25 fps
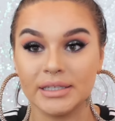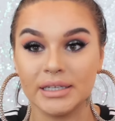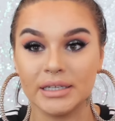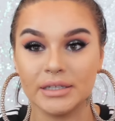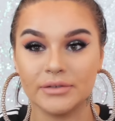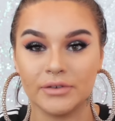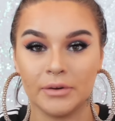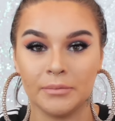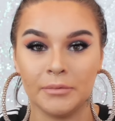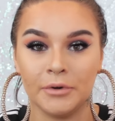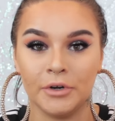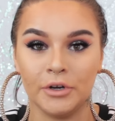thing is
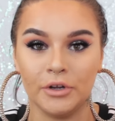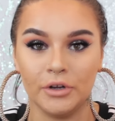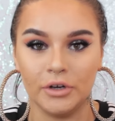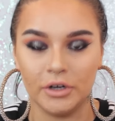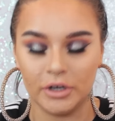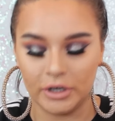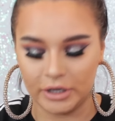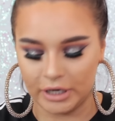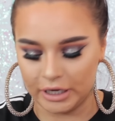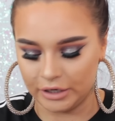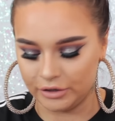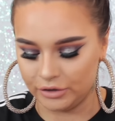from New
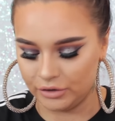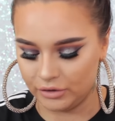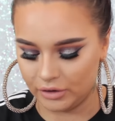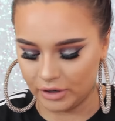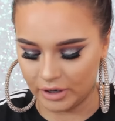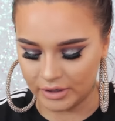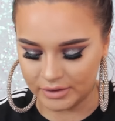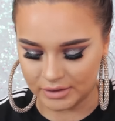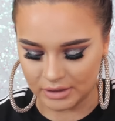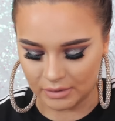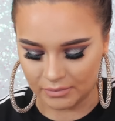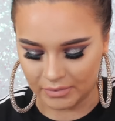Look, and you
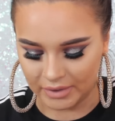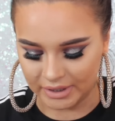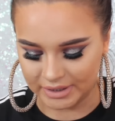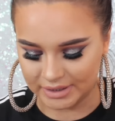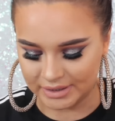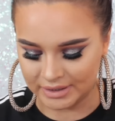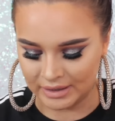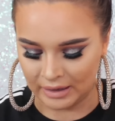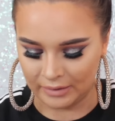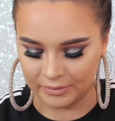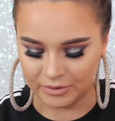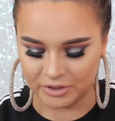guys on my
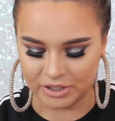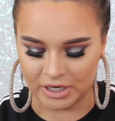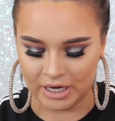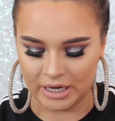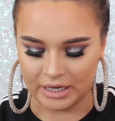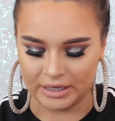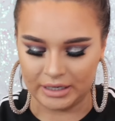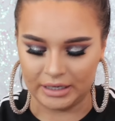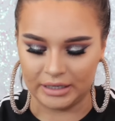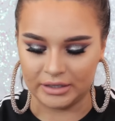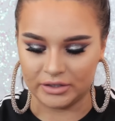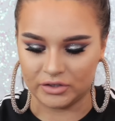Snapchat
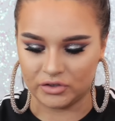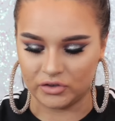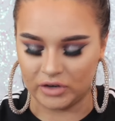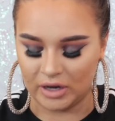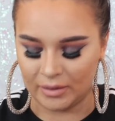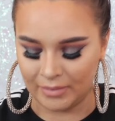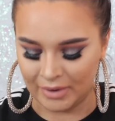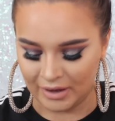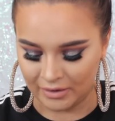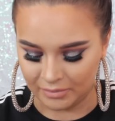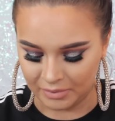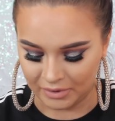and
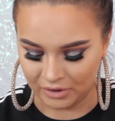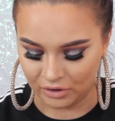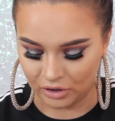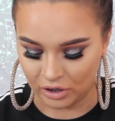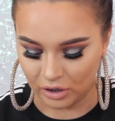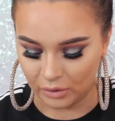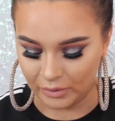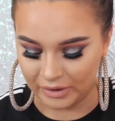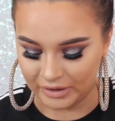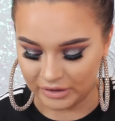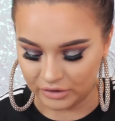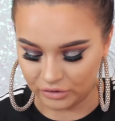Instagram have been
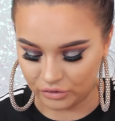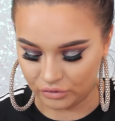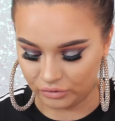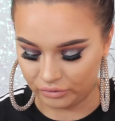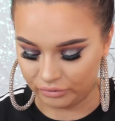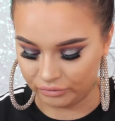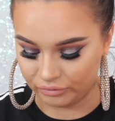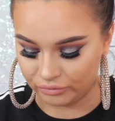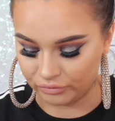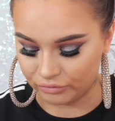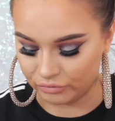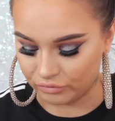going
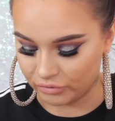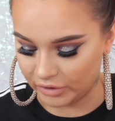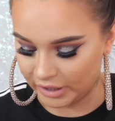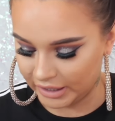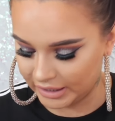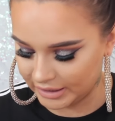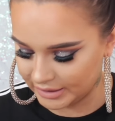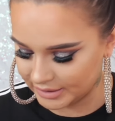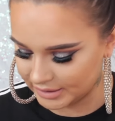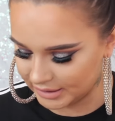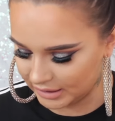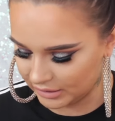
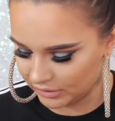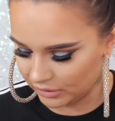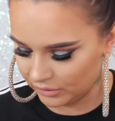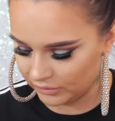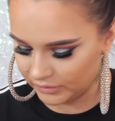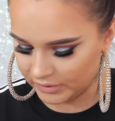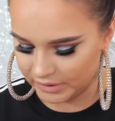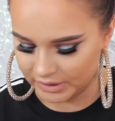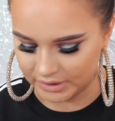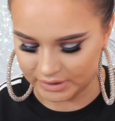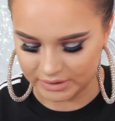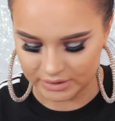crazy
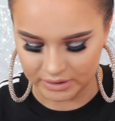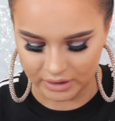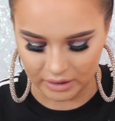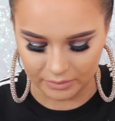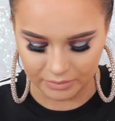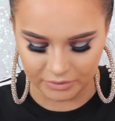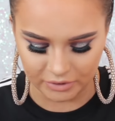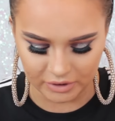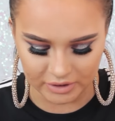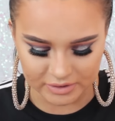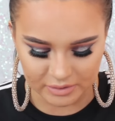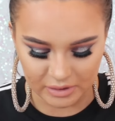over this
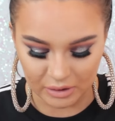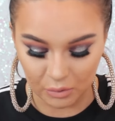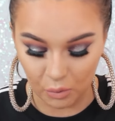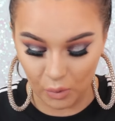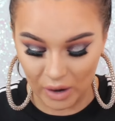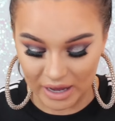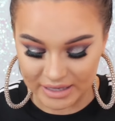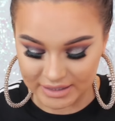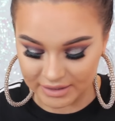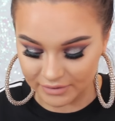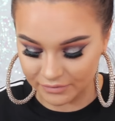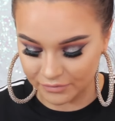top. You guys are like,
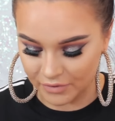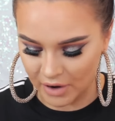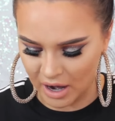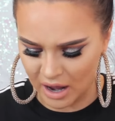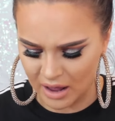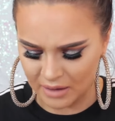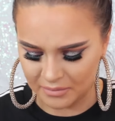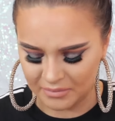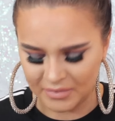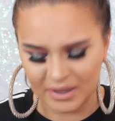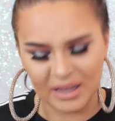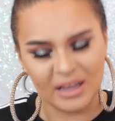where's it
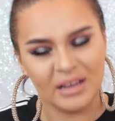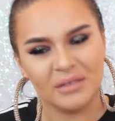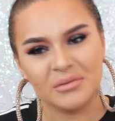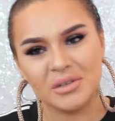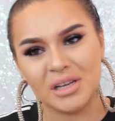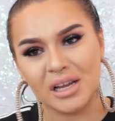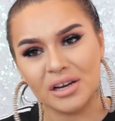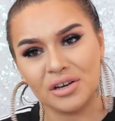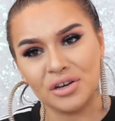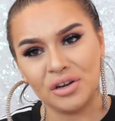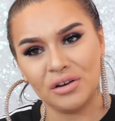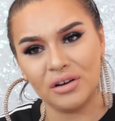from? It's
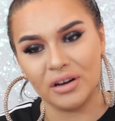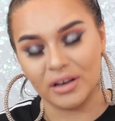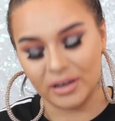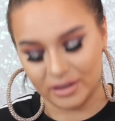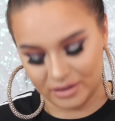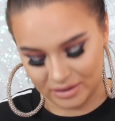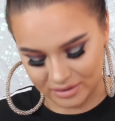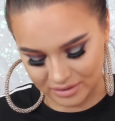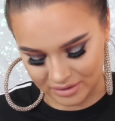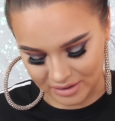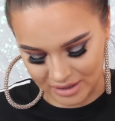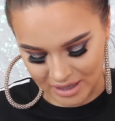like, New
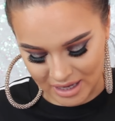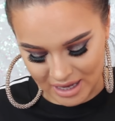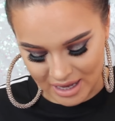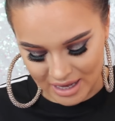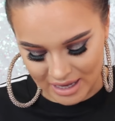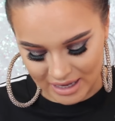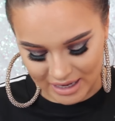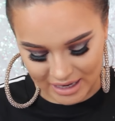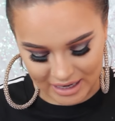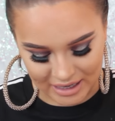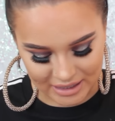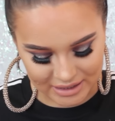Look.
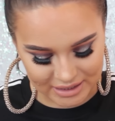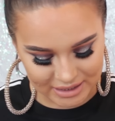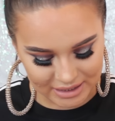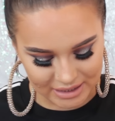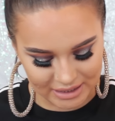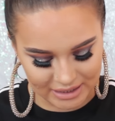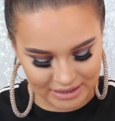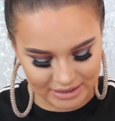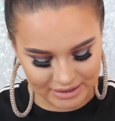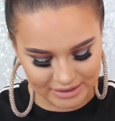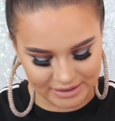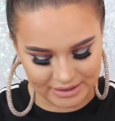It
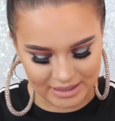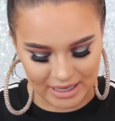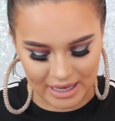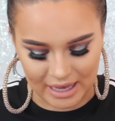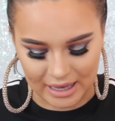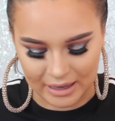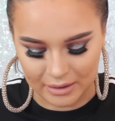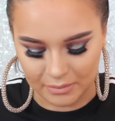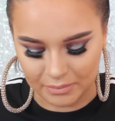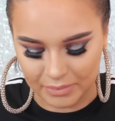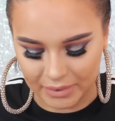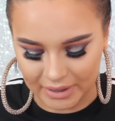is
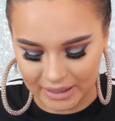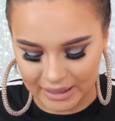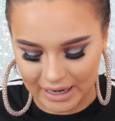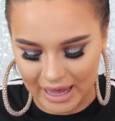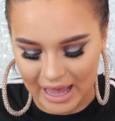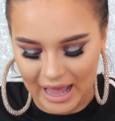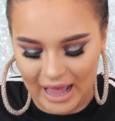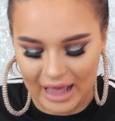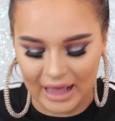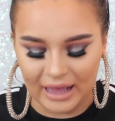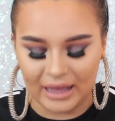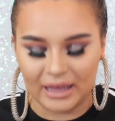a
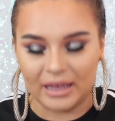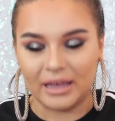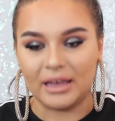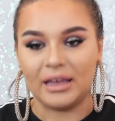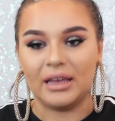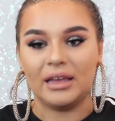black